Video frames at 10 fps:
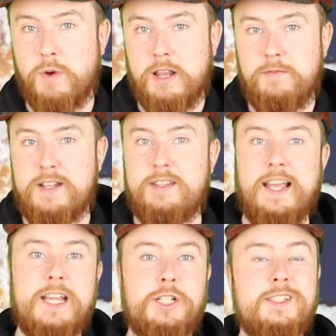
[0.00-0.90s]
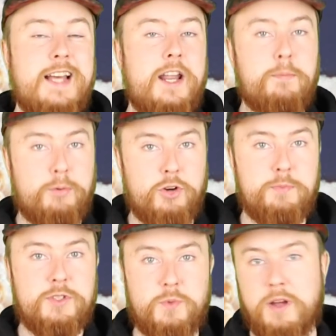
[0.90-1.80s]
while investigations and
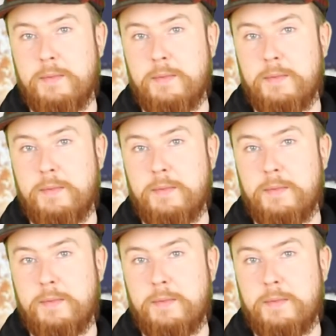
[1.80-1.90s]
improvements were